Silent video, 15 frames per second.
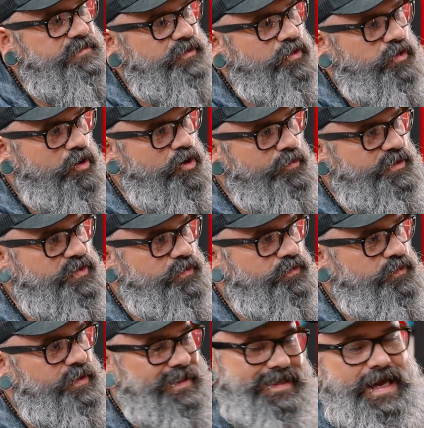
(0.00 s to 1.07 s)
that the chrome is
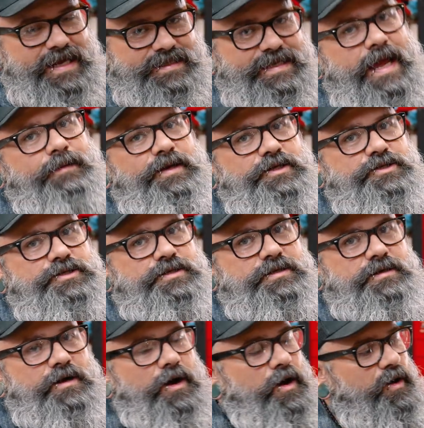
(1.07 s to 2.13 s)
really not damaged.
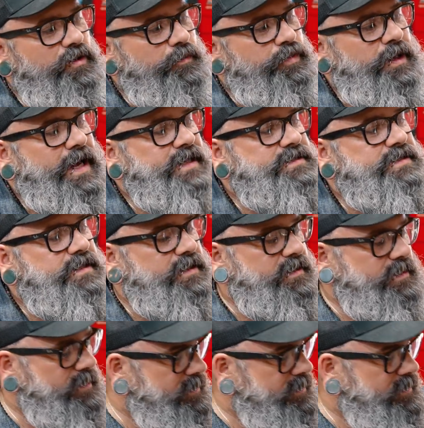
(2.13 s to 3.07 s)
All the plastic,